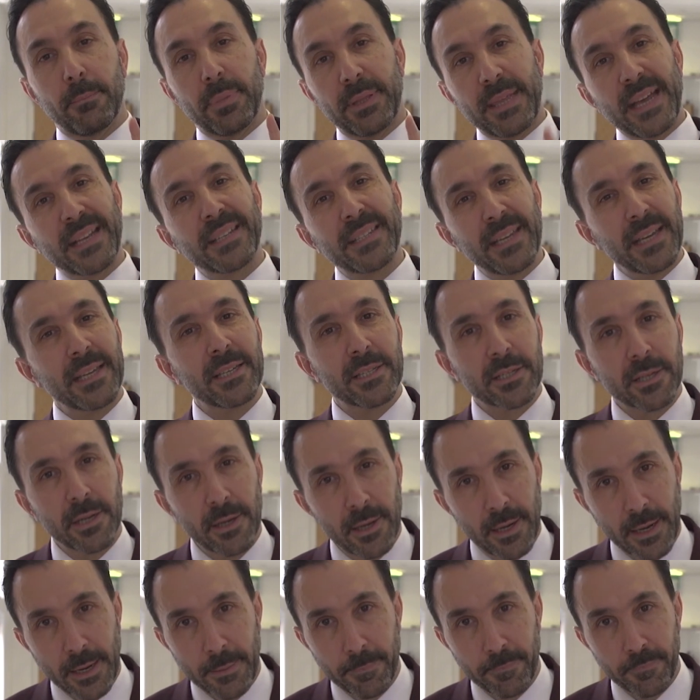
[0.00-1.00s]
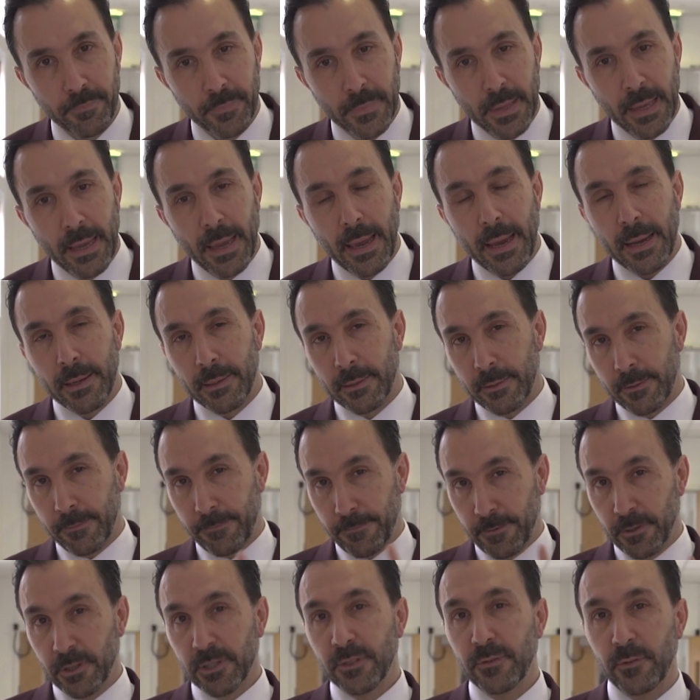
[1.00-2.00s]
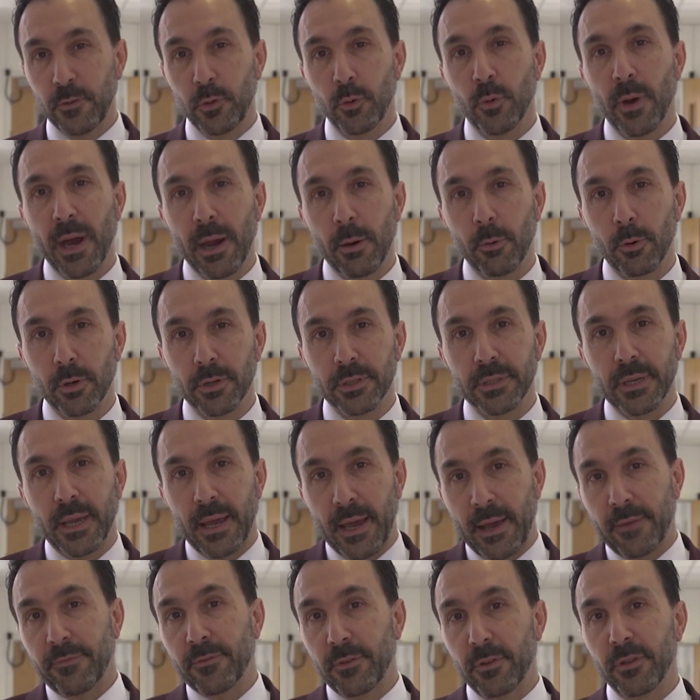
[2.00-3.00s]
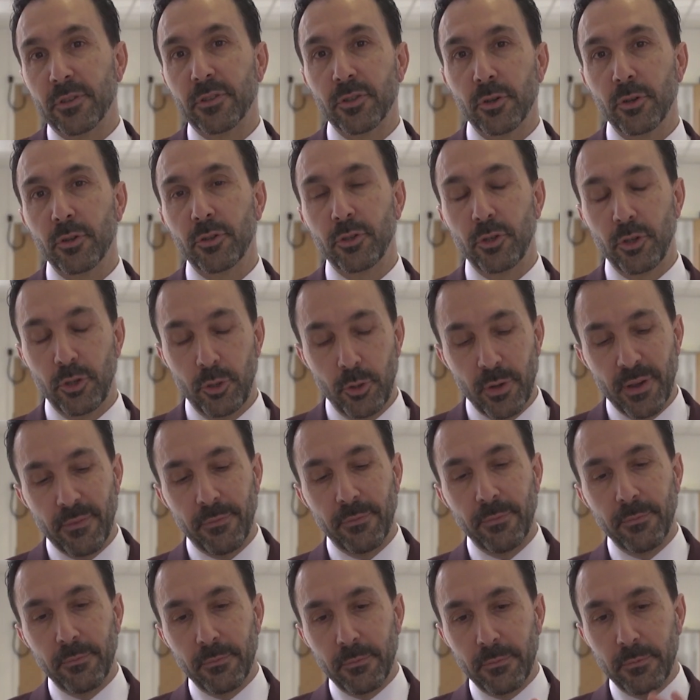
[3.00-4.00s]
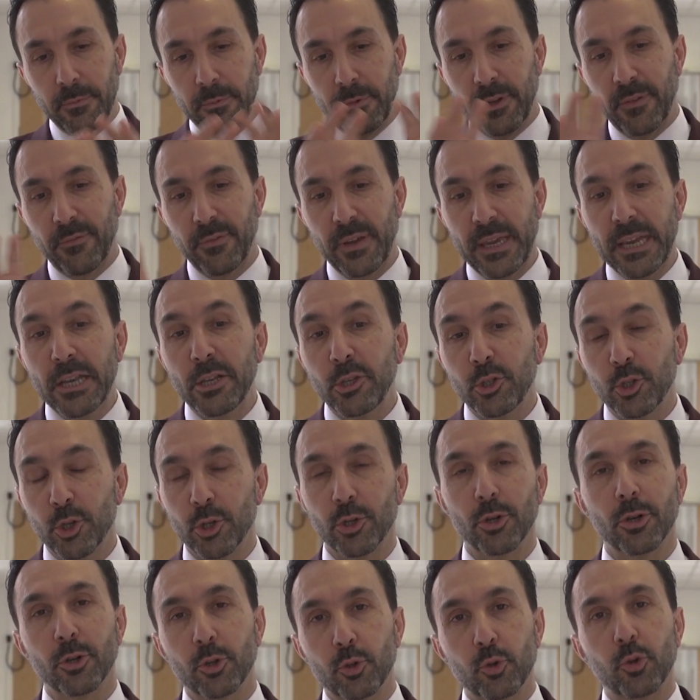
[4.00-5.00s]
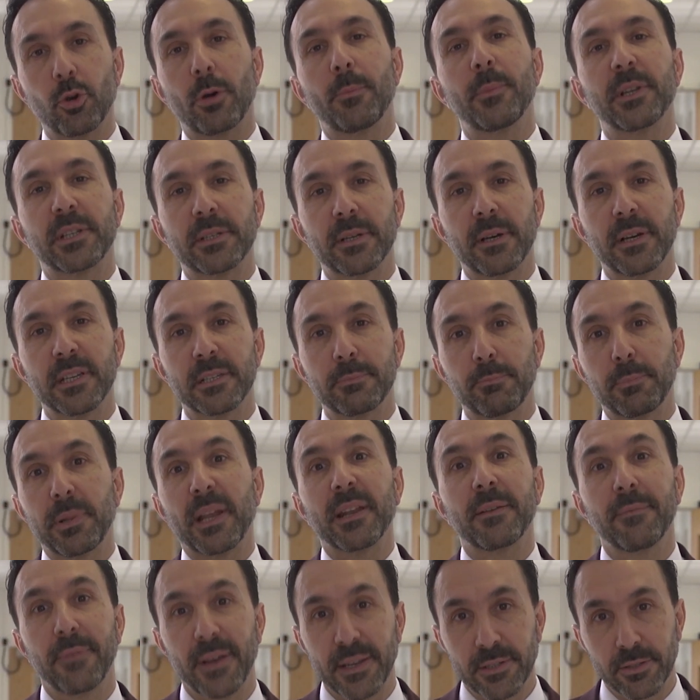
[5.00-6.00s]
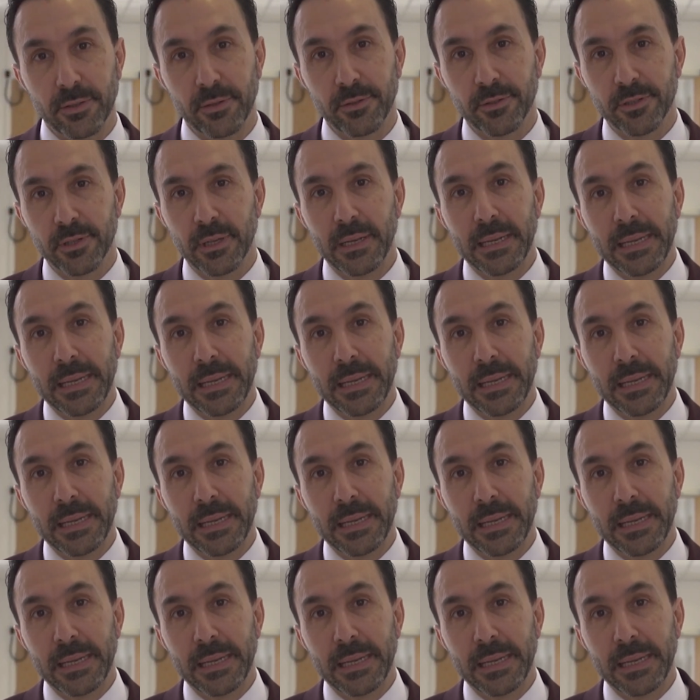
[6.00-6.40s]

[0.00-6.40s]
But that takes time. And in the first few hours after the surgery, you have injured or traumatized blood vessels,